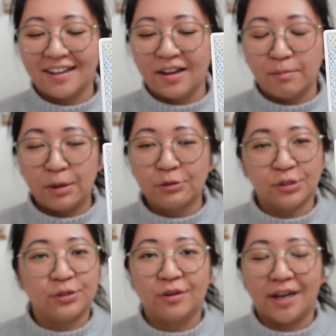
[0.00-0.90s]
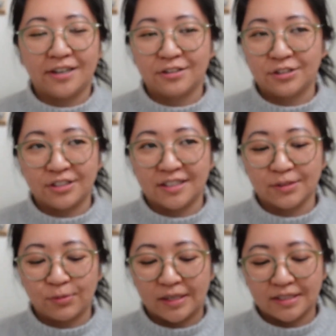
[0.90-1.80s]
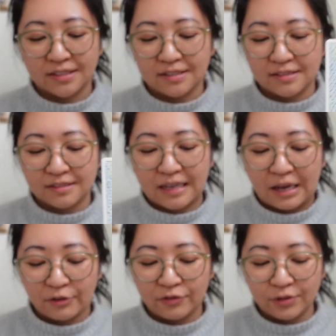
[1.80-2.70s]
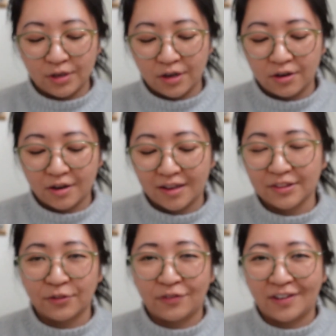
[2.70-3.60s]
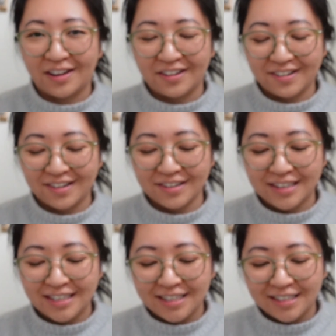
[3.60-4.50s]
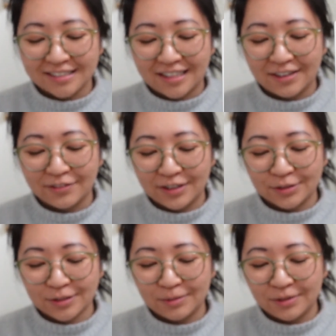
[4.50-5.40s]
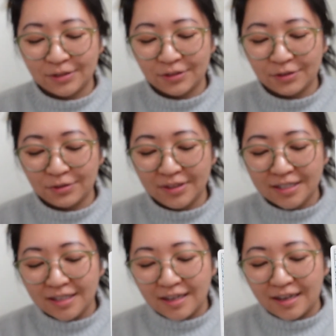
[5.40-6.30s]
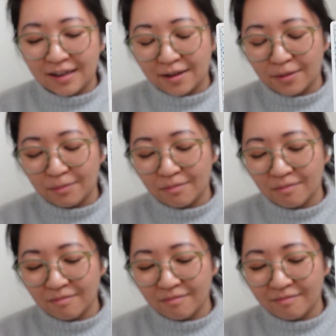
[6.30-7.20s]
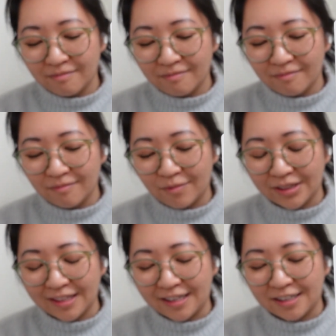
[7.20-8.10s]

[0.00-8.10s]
emotional energy is what's helpful here, not the fire, is kind of how it's coming through. Um, with the